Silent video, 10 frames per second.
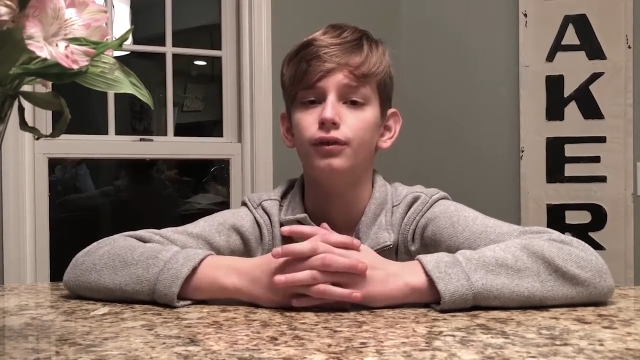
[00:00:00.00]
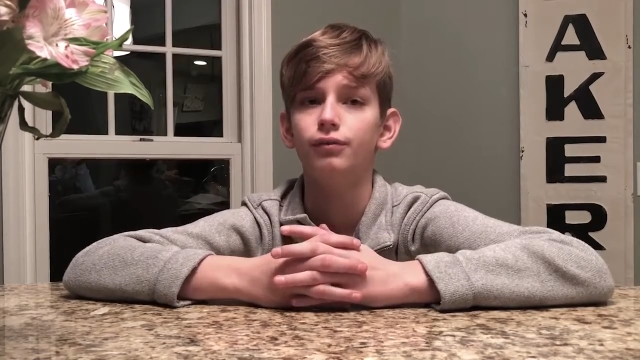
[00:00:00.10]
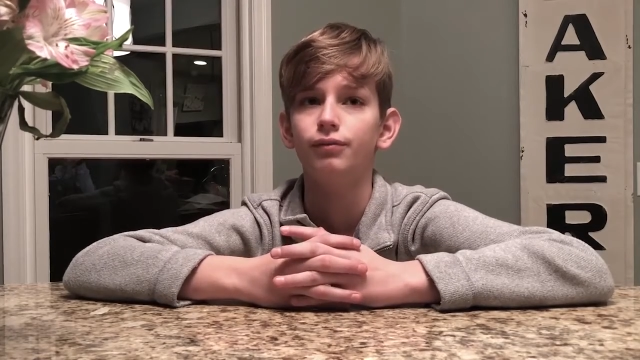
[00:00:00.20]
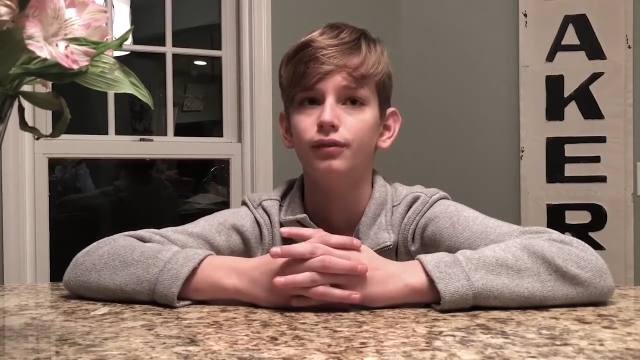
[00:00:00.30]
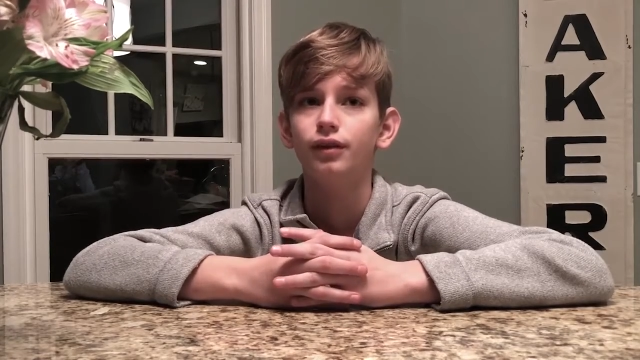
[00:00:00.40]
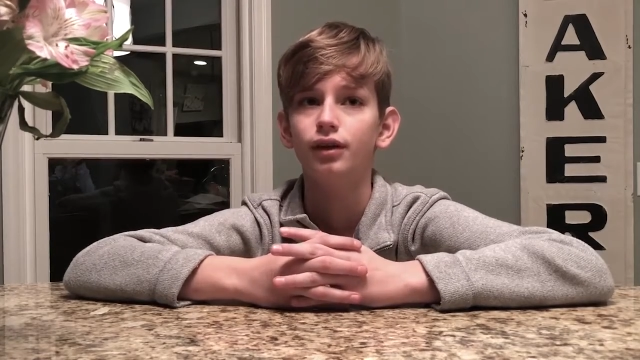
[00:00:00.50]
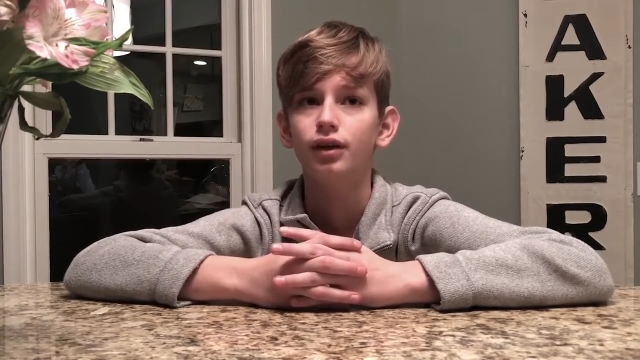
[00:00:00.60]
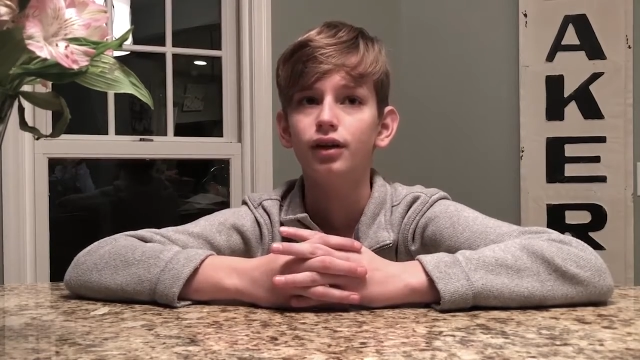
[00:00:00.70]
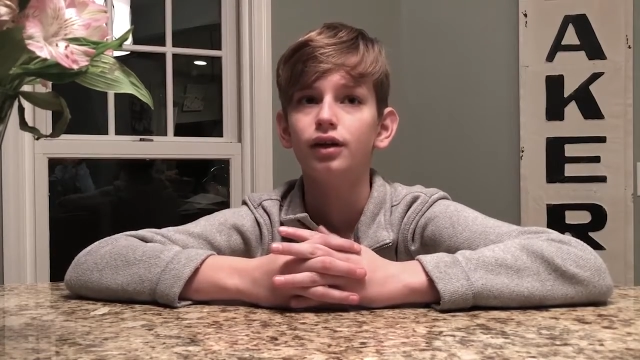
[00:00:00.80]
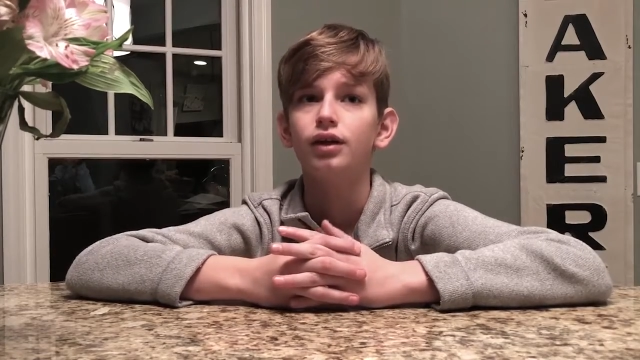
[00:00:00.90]
when
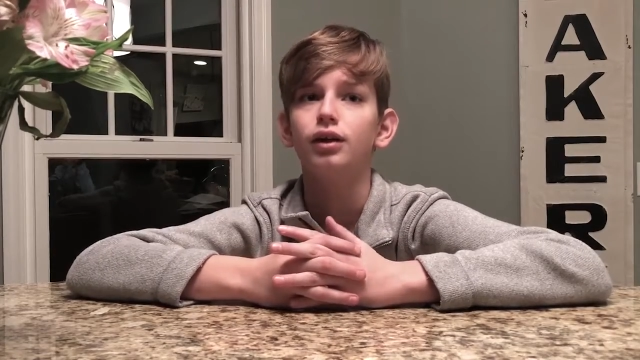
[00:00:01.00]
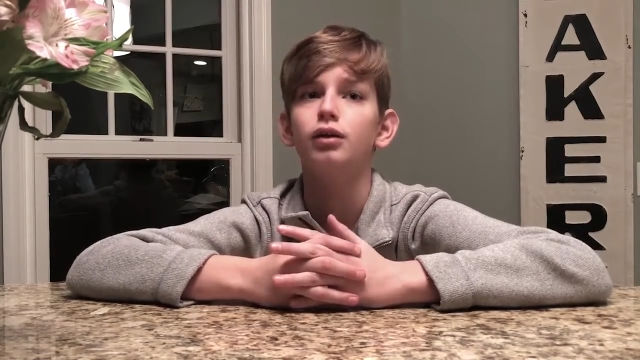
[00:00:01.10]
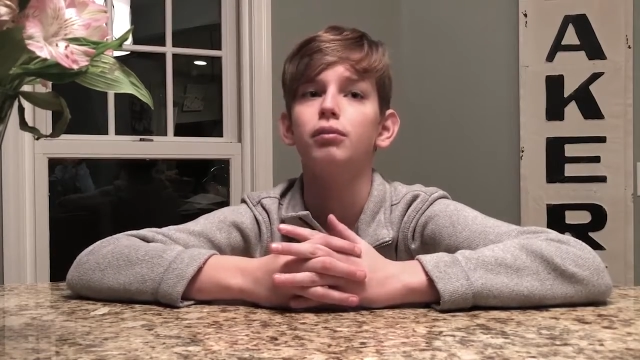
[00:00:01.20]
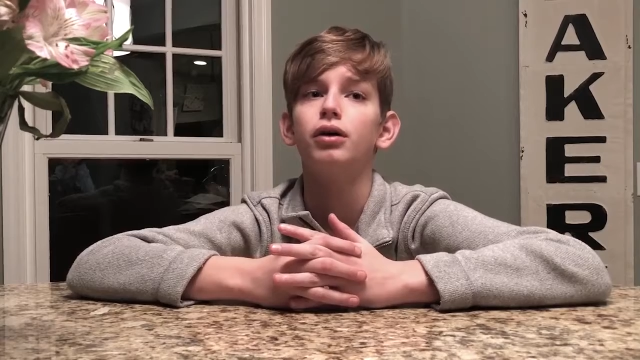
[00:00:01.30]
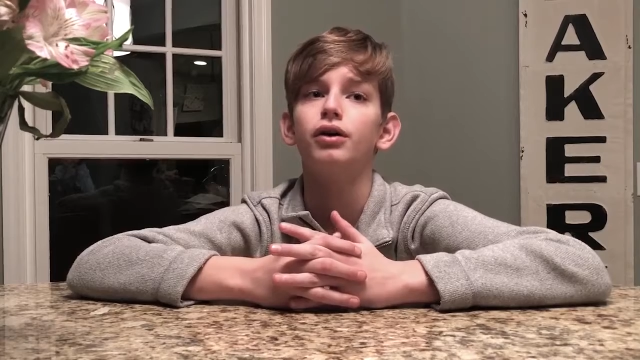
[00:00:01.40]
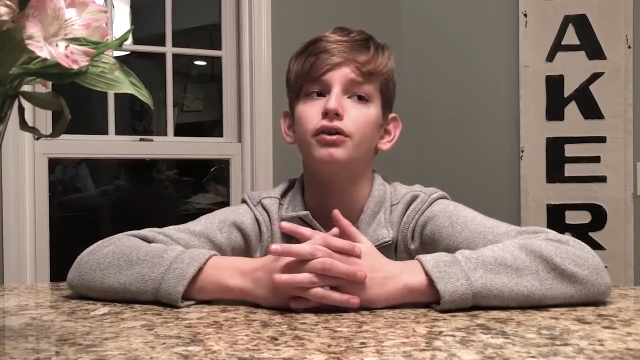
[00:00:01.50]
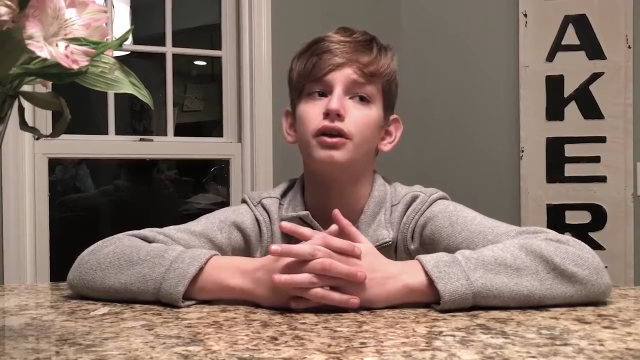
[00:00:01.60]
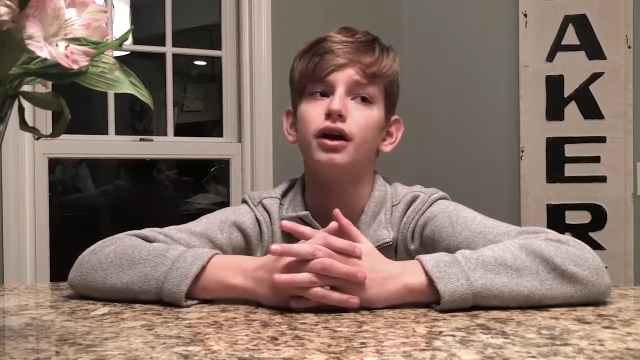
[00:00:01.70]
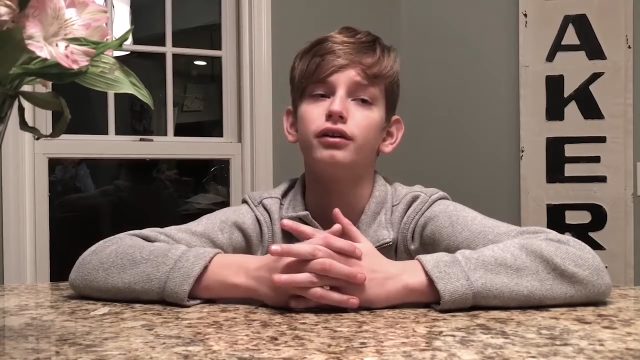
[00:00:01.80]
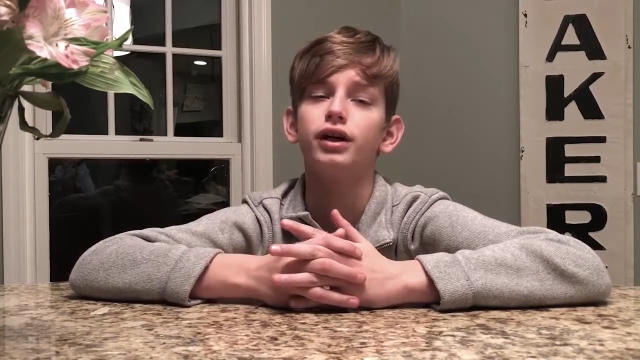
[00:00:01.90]
the
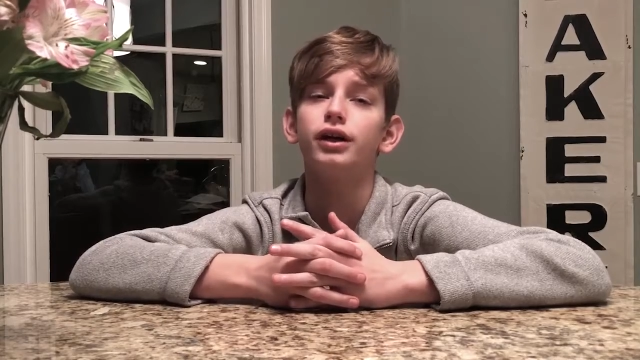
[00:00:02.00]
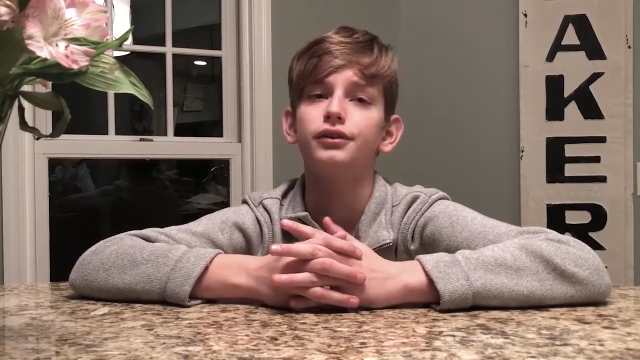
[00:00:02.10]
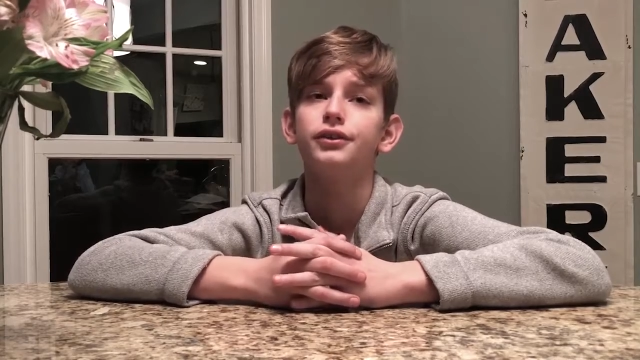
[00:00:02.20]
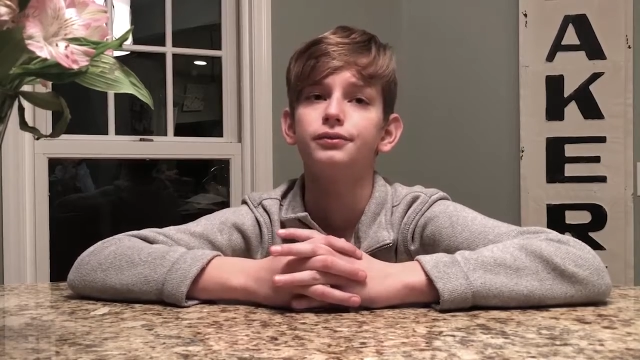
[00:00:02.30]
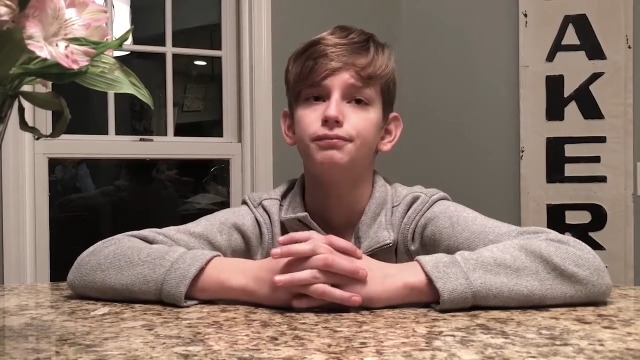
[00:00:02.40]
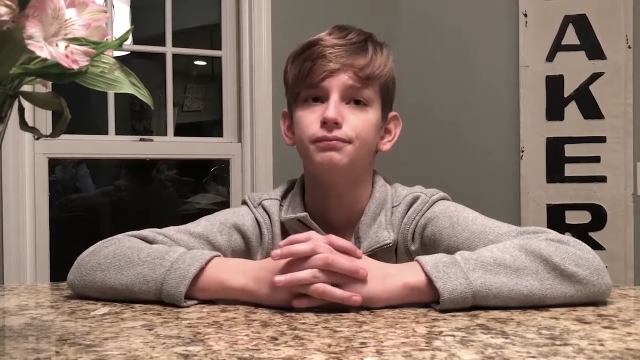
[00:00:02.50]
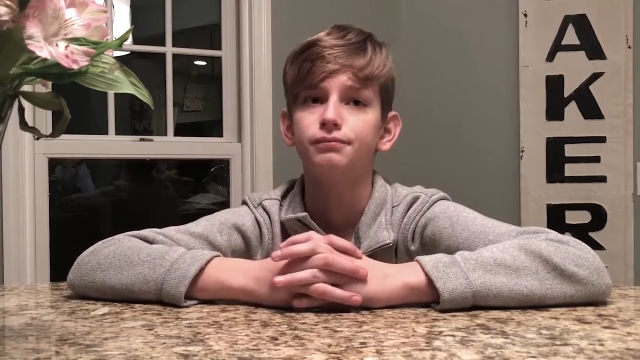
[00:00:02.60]
ball is not around.